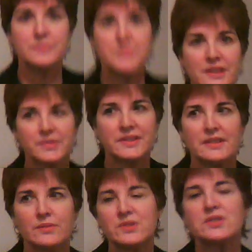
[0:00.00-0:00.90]
saying, but
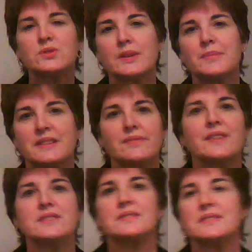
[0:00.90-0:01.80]
we're just talking about the
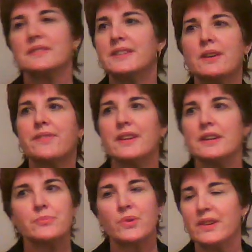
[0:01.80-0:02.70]
visit. So legal thing,
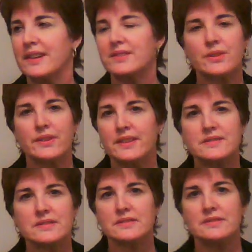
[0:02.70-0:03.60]
we're not attorneys,
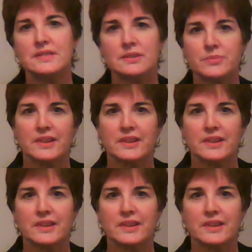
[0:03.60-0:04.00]
and, you know,